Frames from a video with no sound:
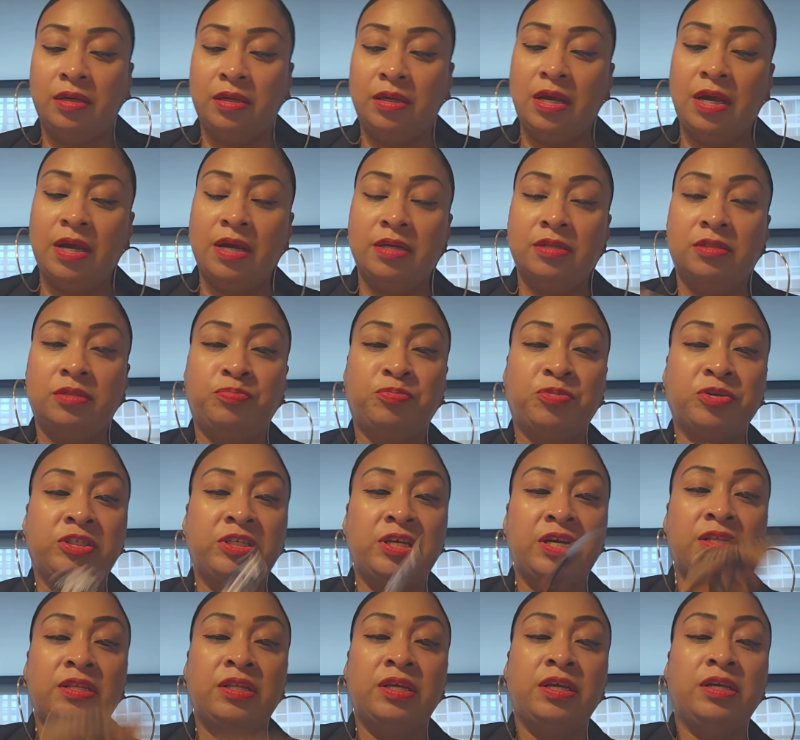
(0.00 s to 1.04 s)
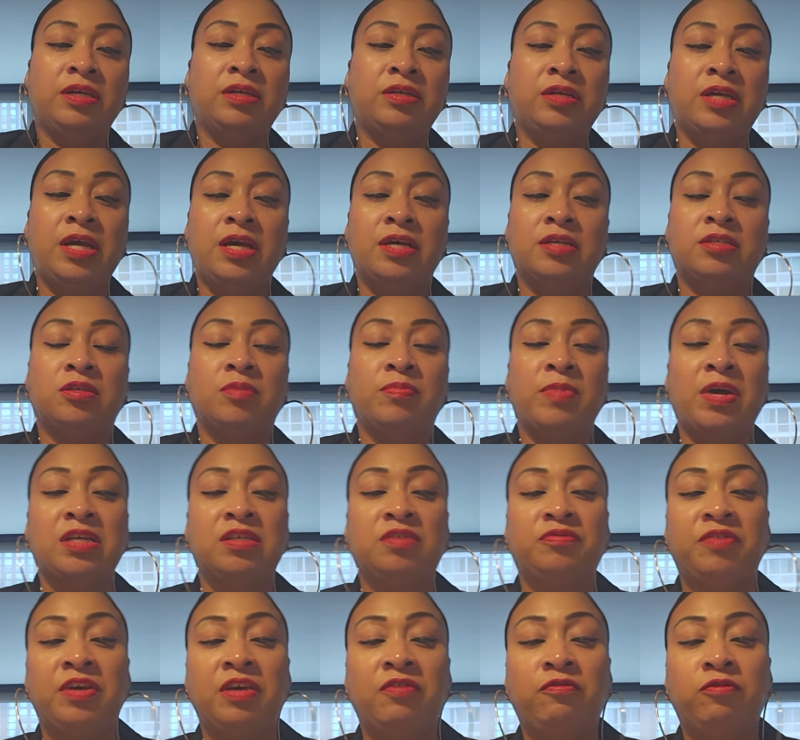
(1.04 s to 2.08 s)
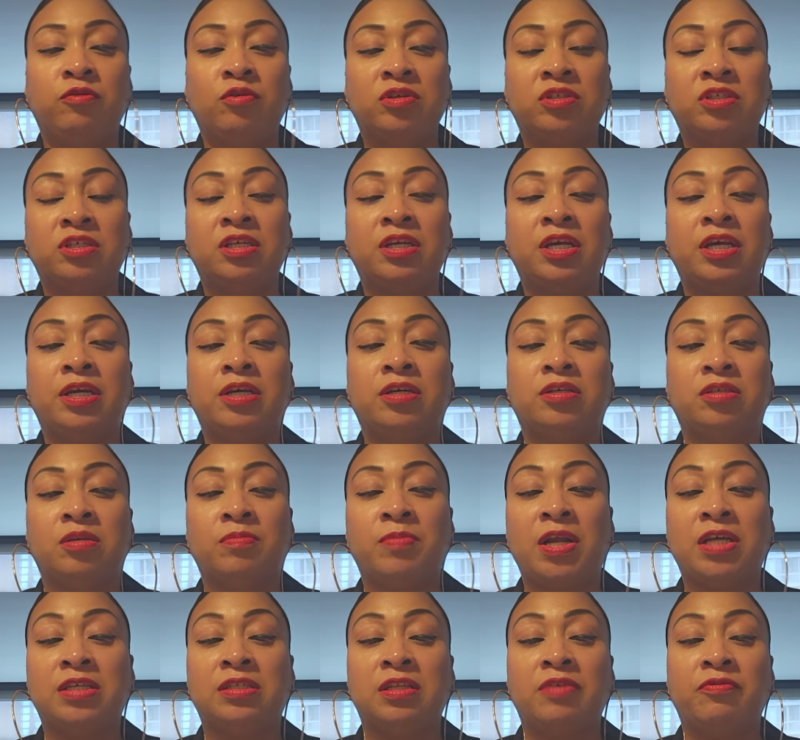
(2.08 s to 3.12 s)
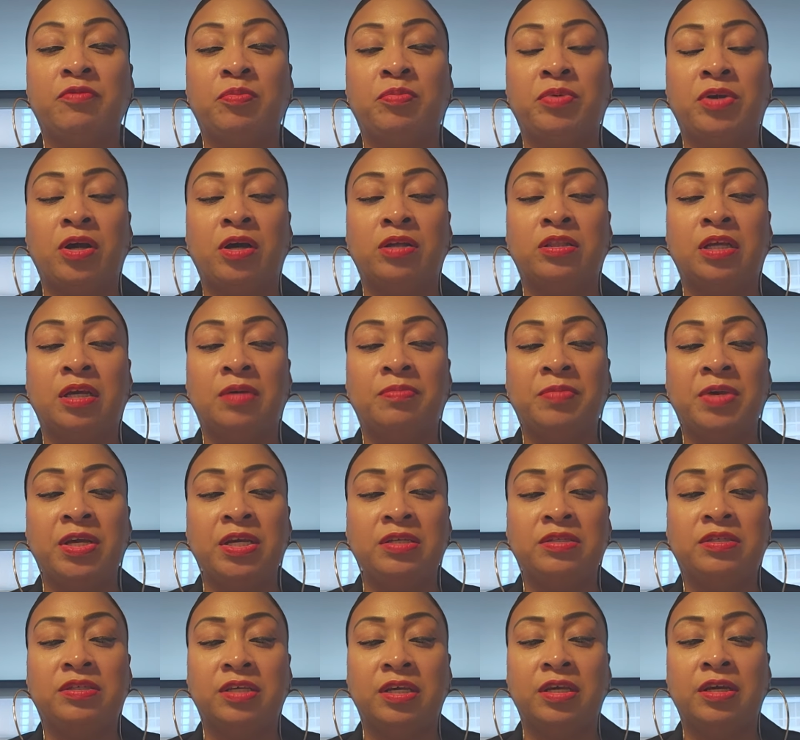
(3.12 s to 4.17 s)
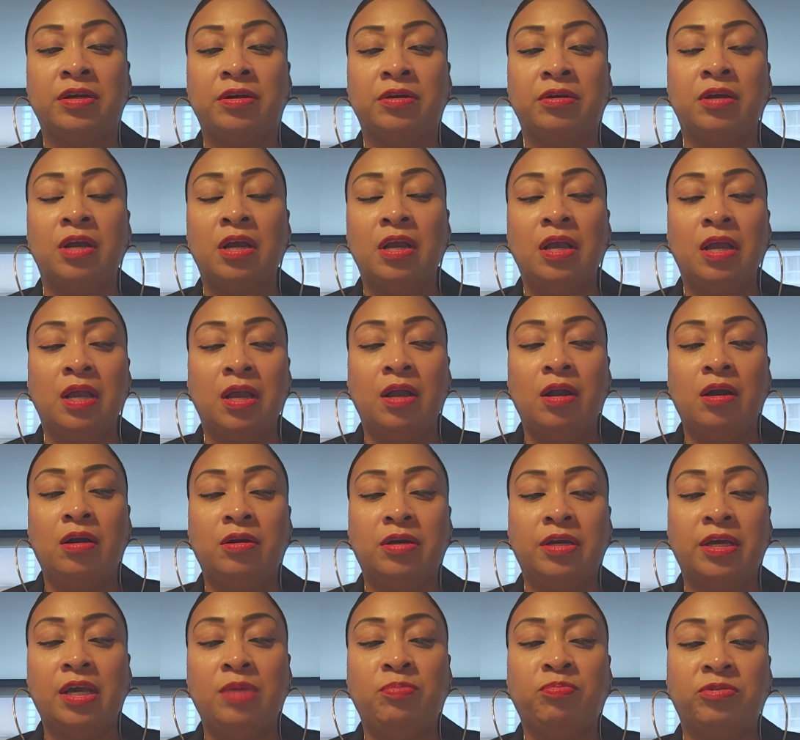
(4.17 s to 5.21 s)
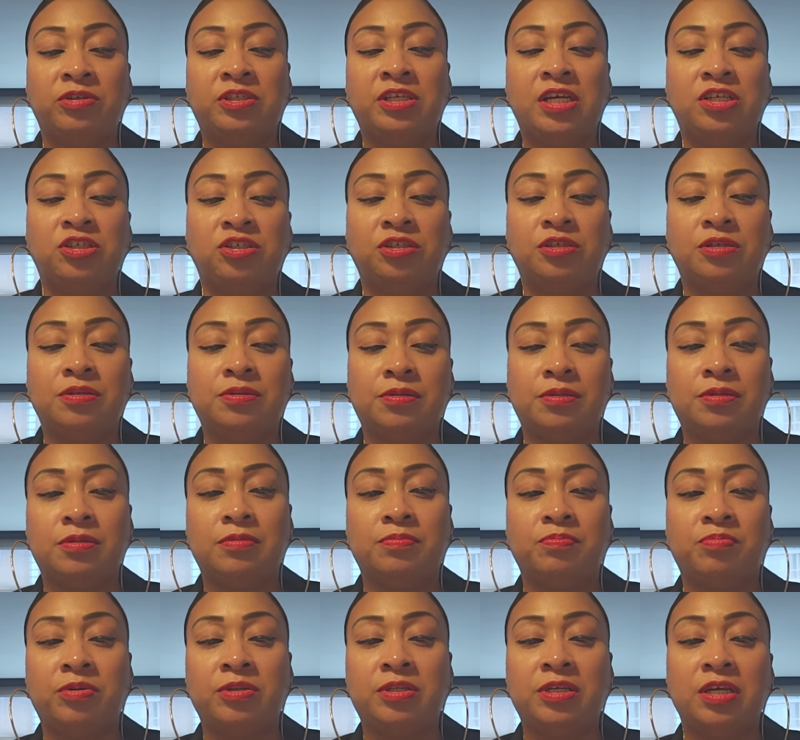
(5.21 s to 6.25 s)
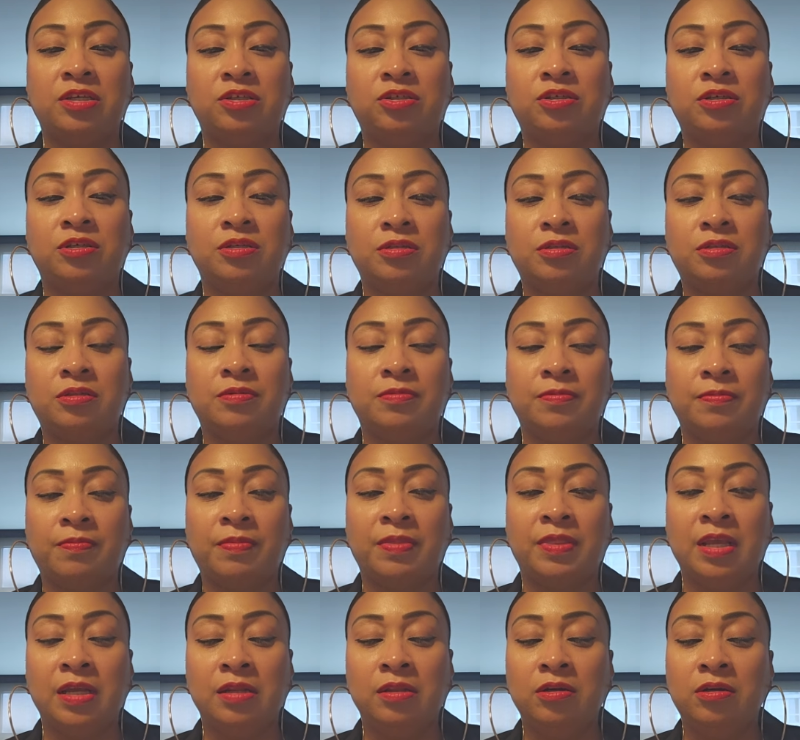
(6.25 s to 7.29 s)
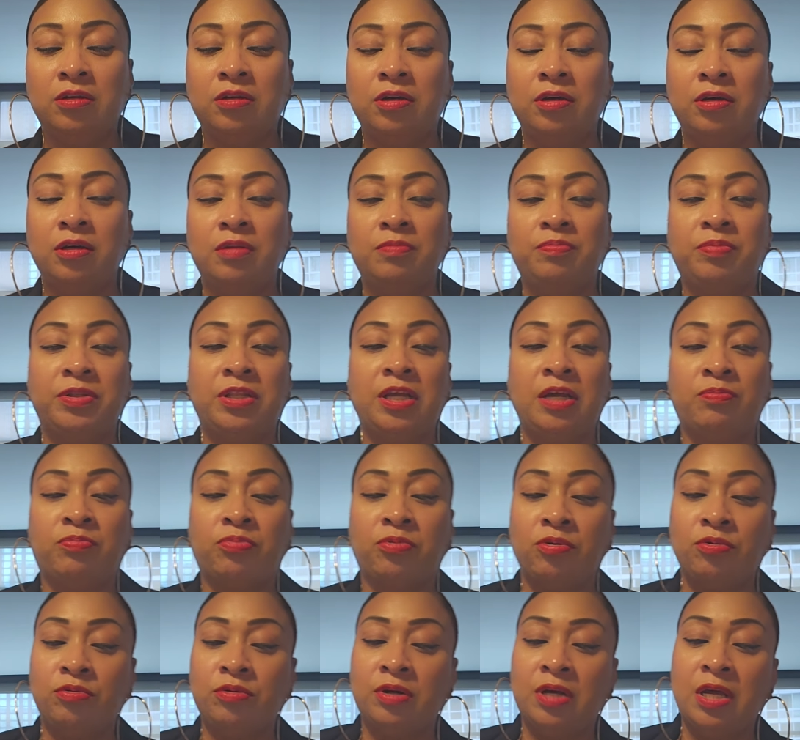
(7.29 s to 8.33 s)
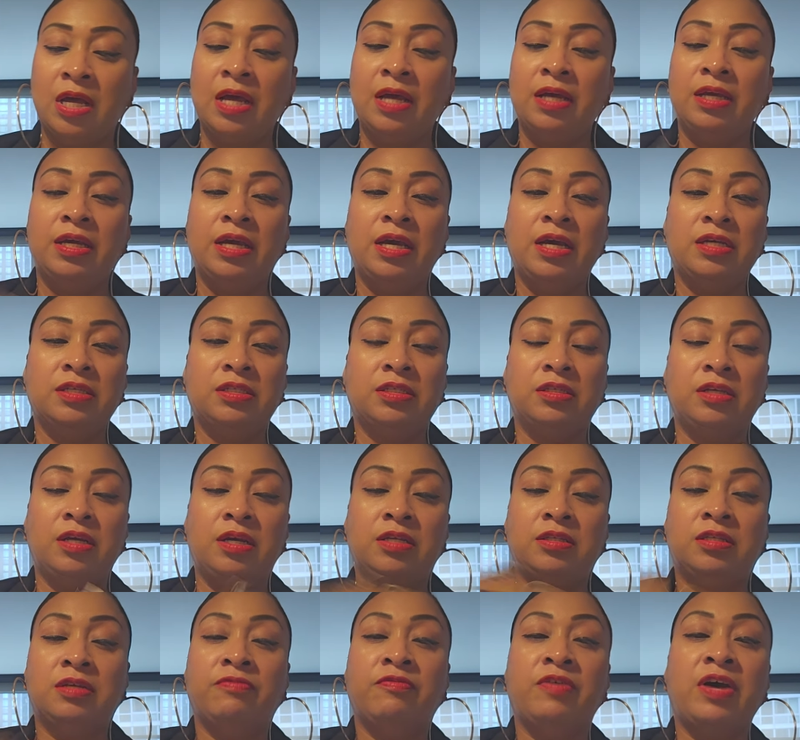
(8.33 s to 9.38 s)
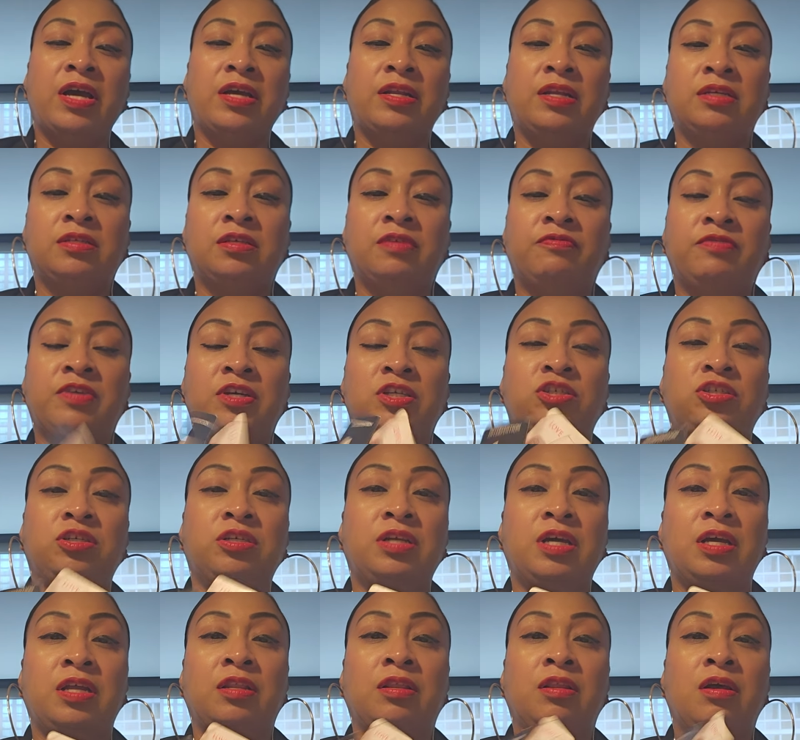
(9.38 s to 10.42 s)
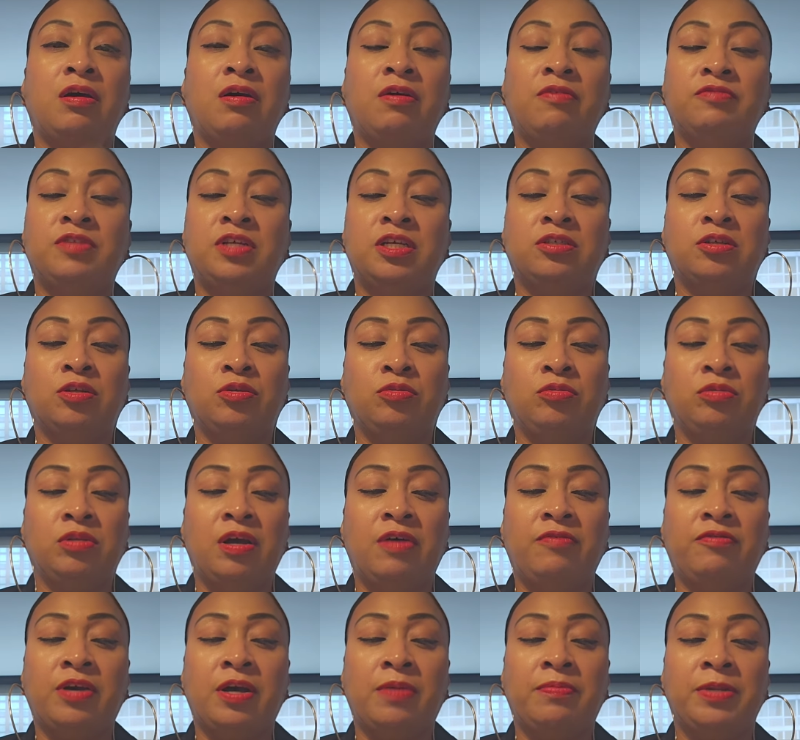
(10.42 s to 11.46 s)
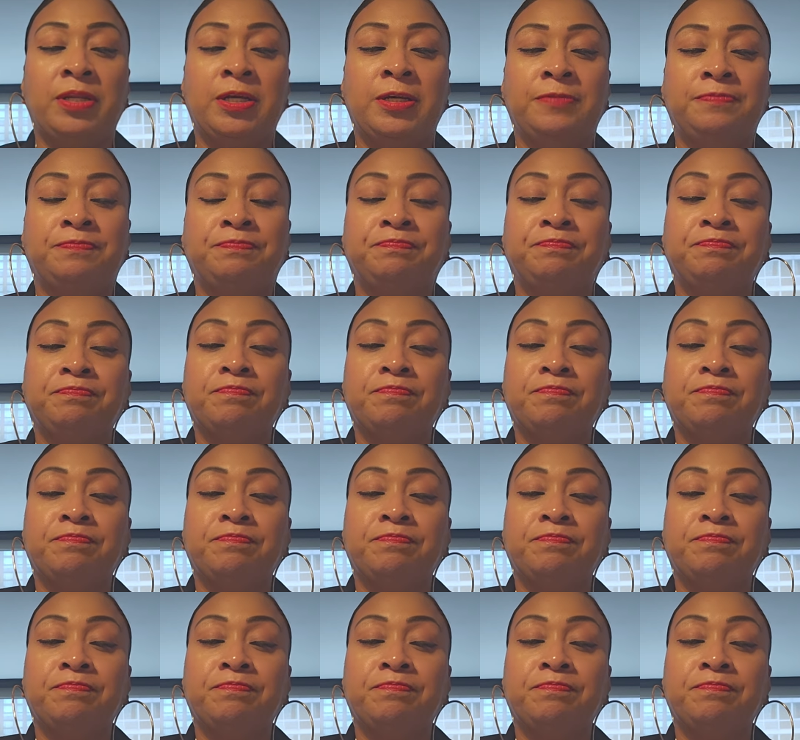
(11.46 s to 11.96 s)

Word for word: Yes, pretending. Yeah, somebody's fake flossing here. Somebody's living beyond their means here. Okay, pretentious. Pretentious. They look good, but they broke. Yes, divine intervention and love. There's a new love coming in.